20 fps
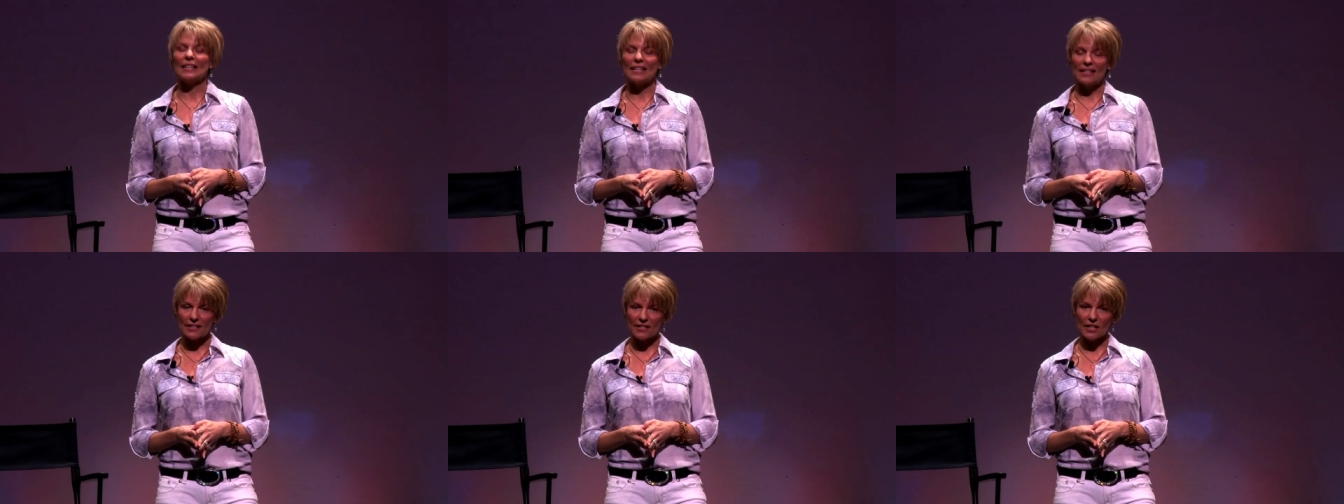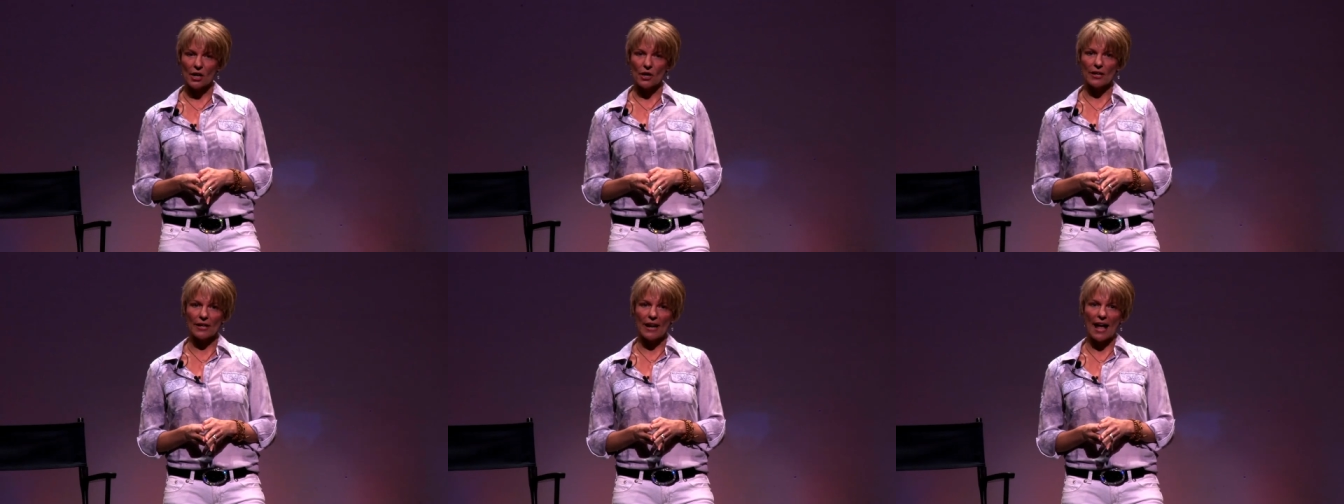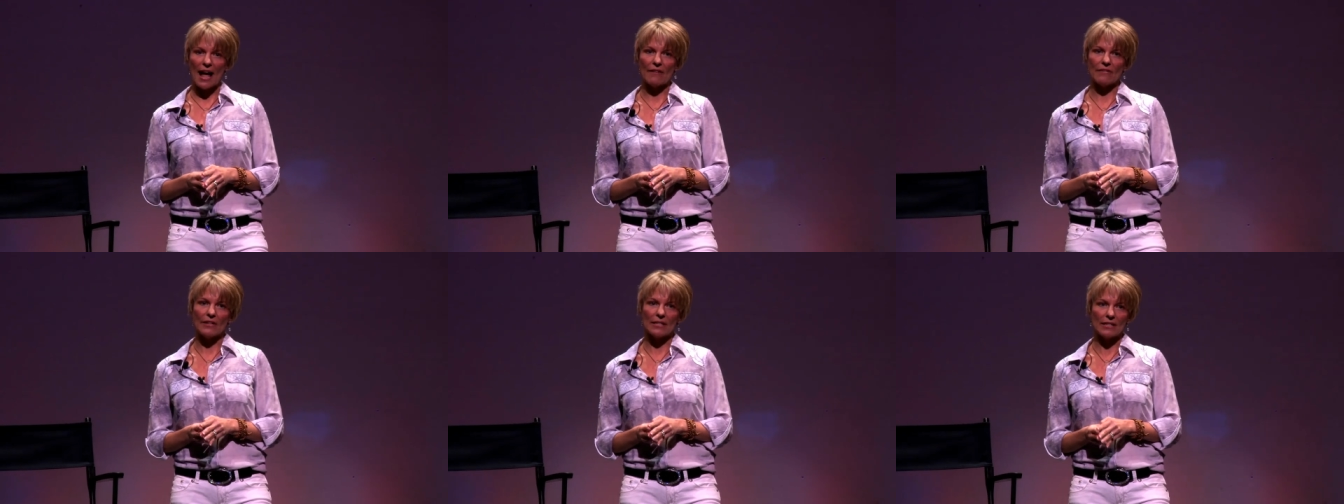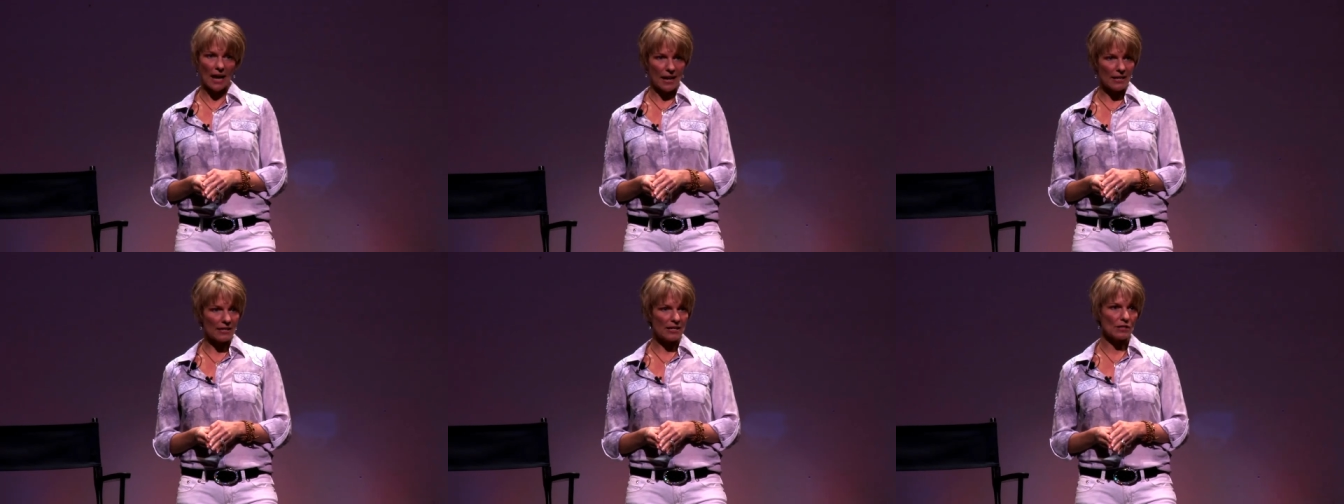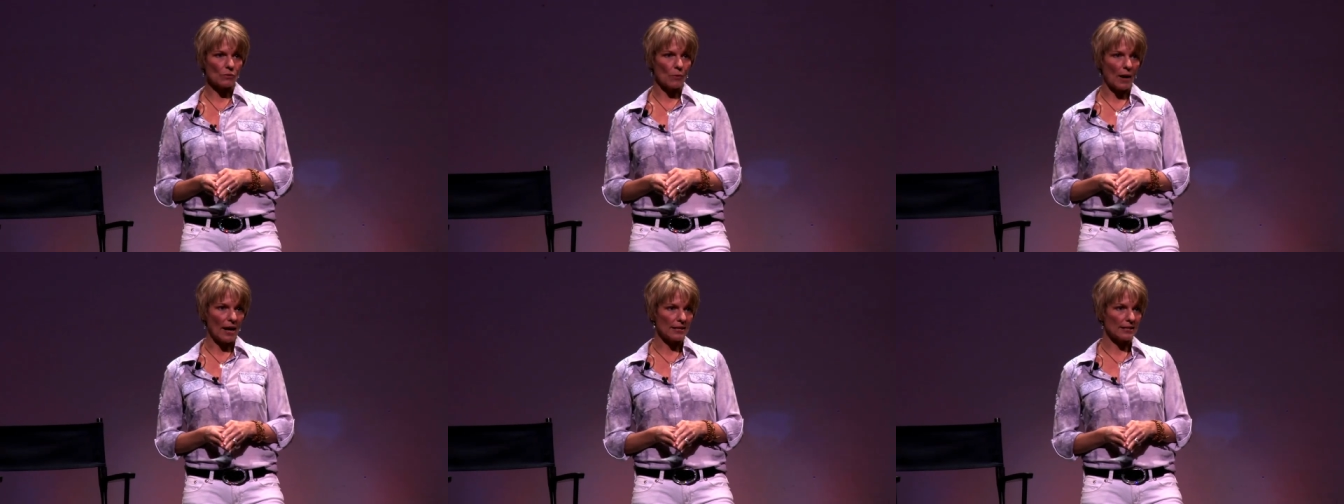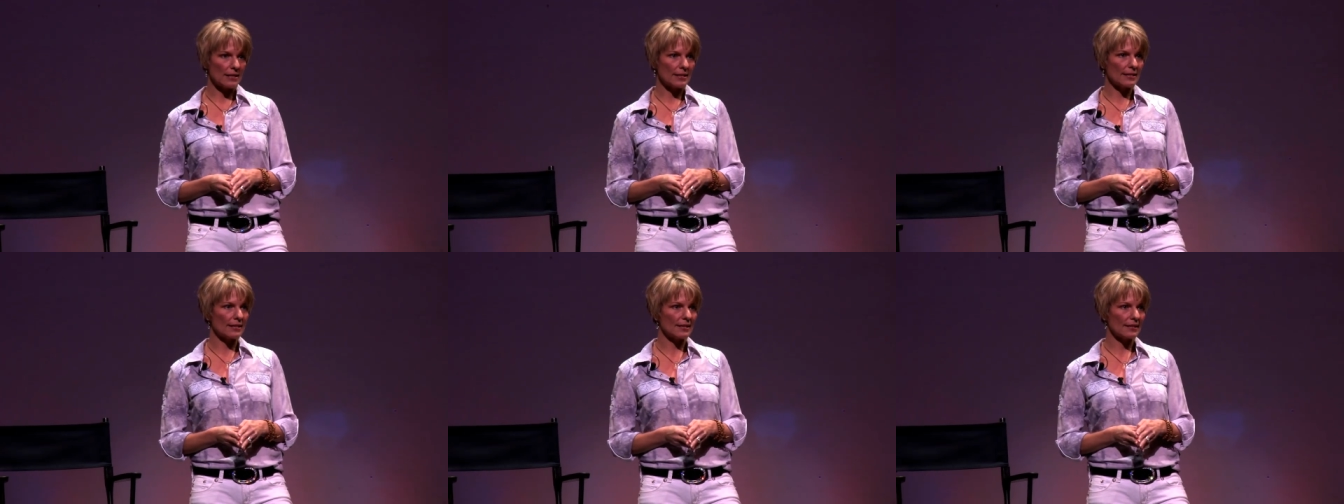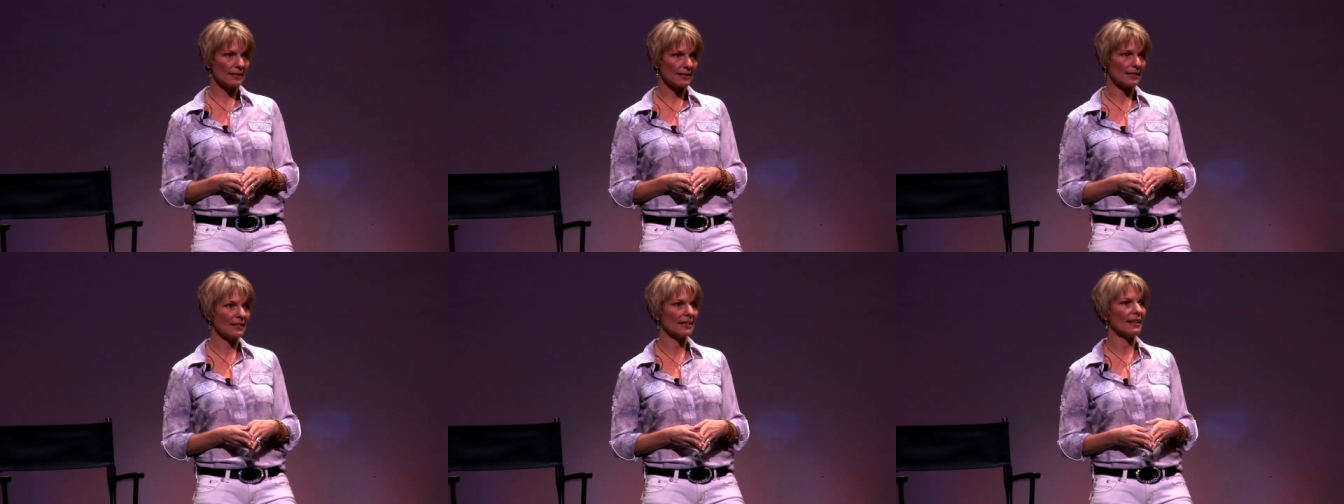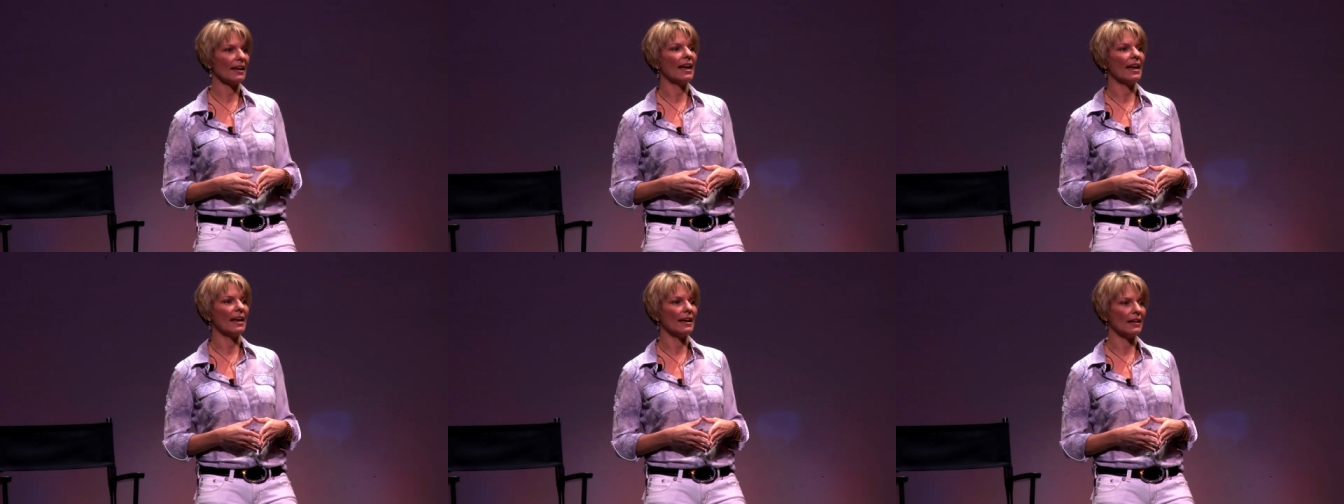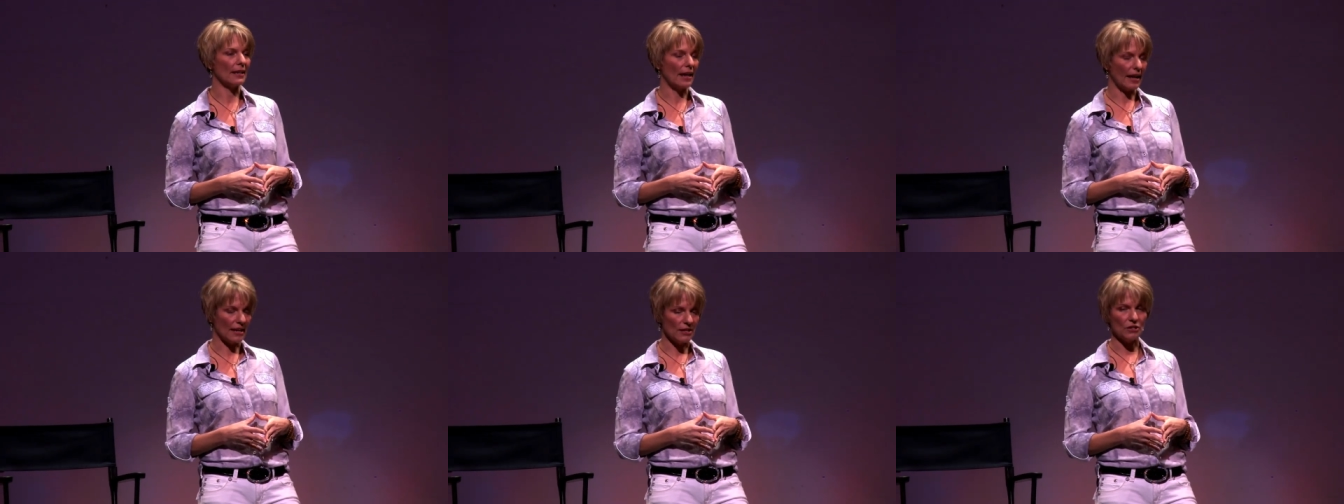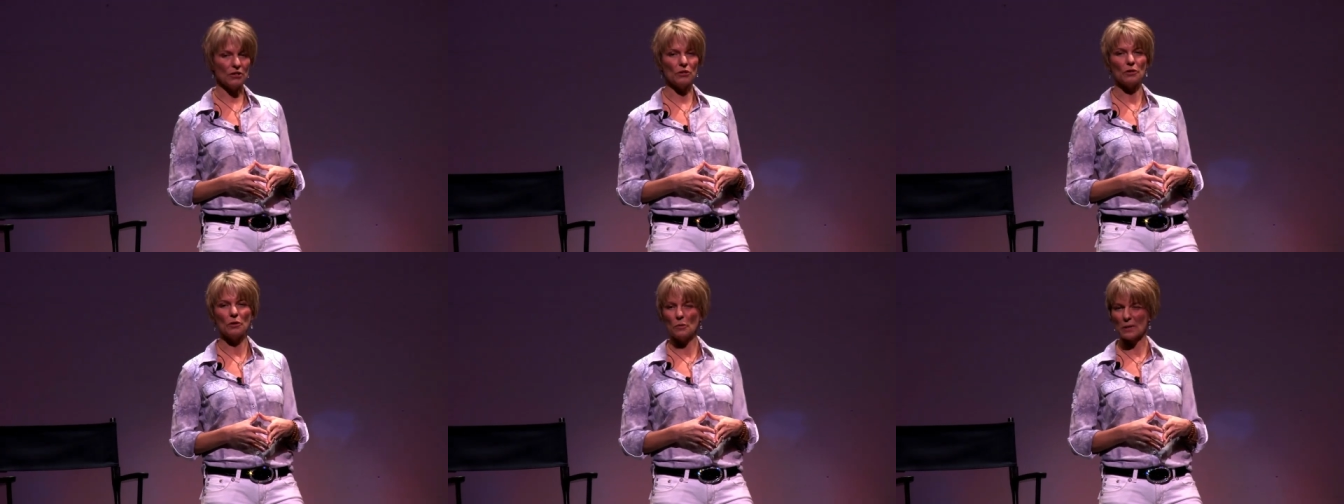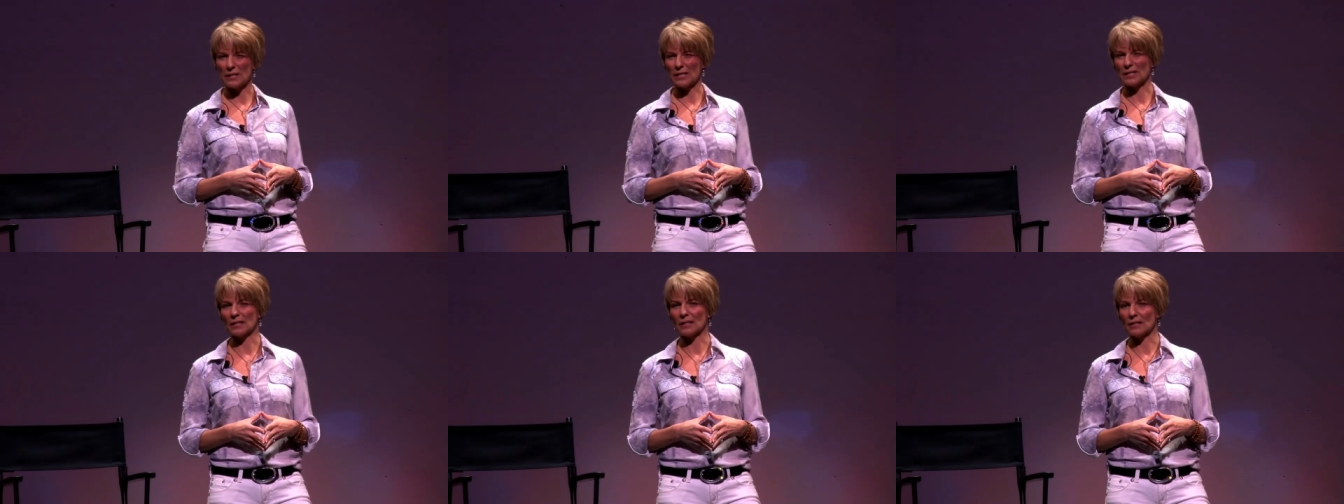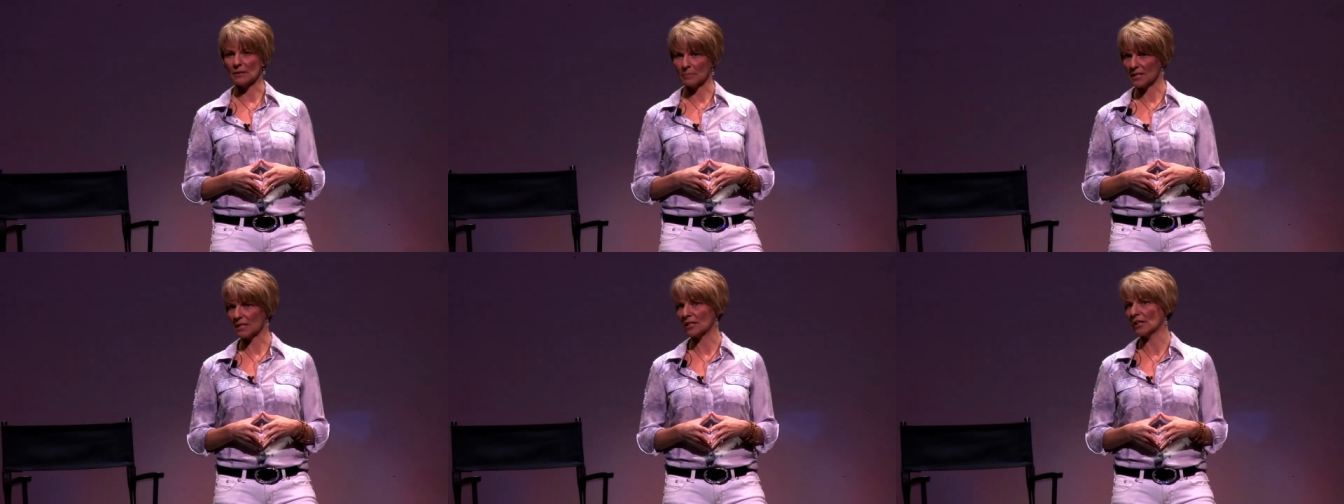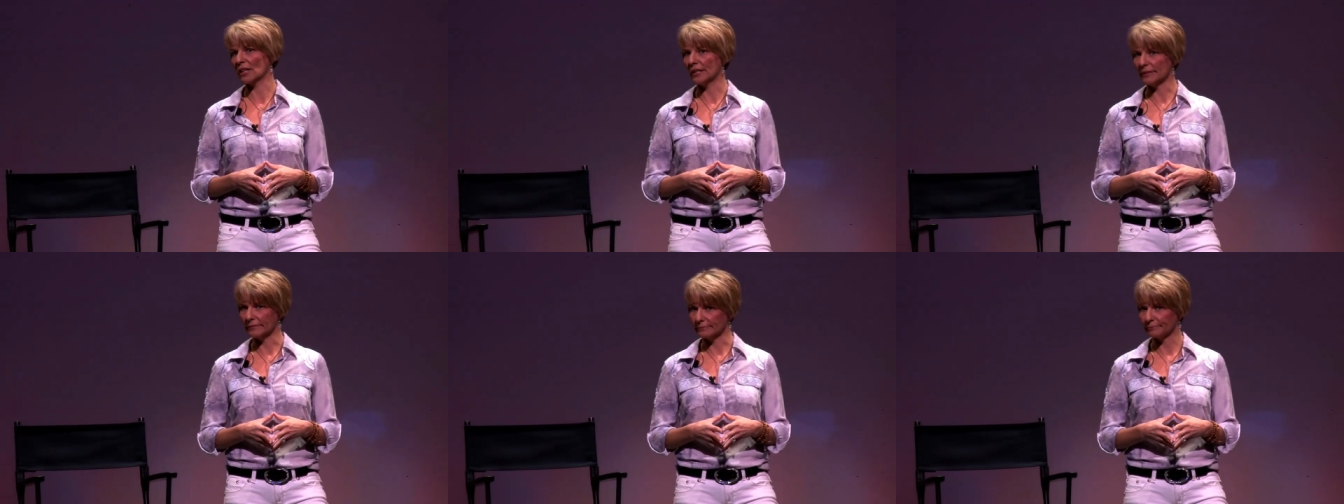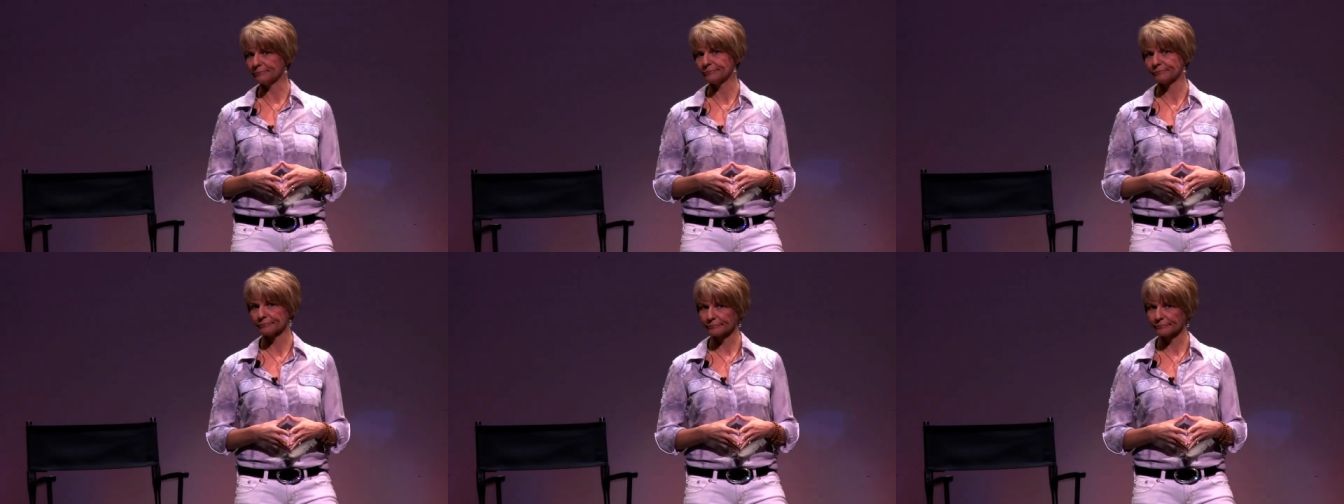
he started having night sweats, and I knew it wasn't going to be good.